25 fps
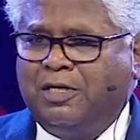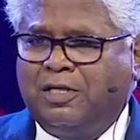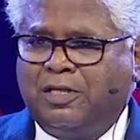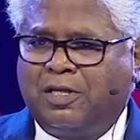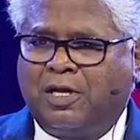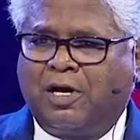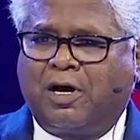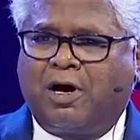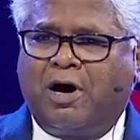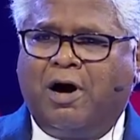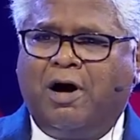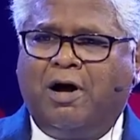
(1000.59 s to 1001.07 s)

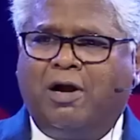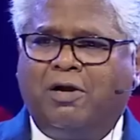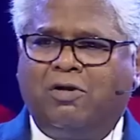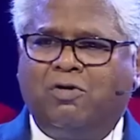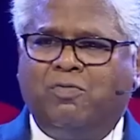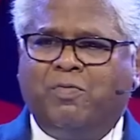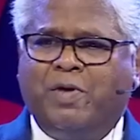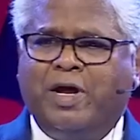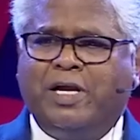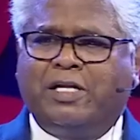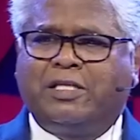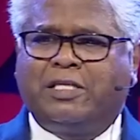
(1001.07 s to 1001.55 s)
the God
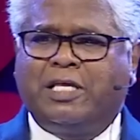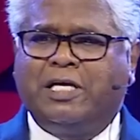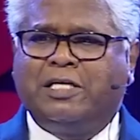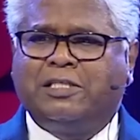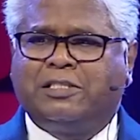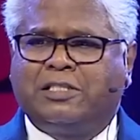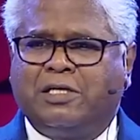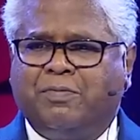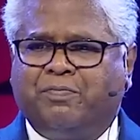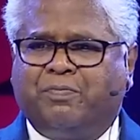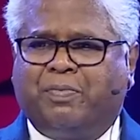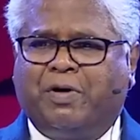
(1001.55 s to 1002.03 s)
who made
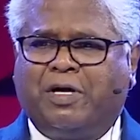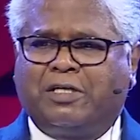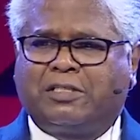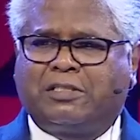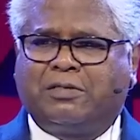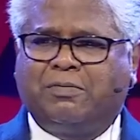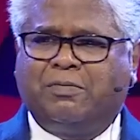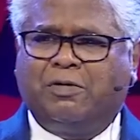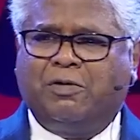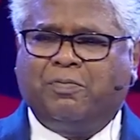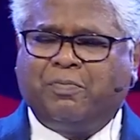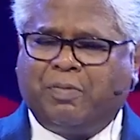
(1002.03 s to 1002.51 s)
things
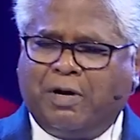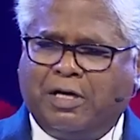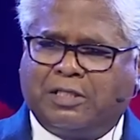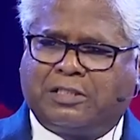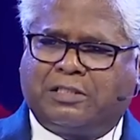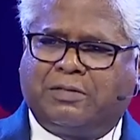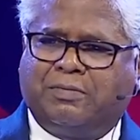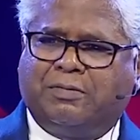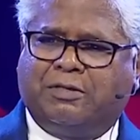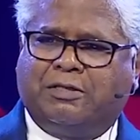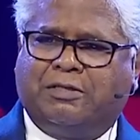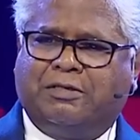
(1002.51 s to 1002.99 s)
impossible
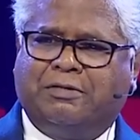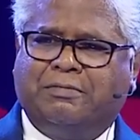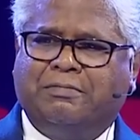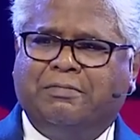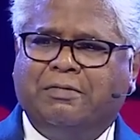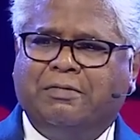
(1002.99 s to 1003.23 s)
possible,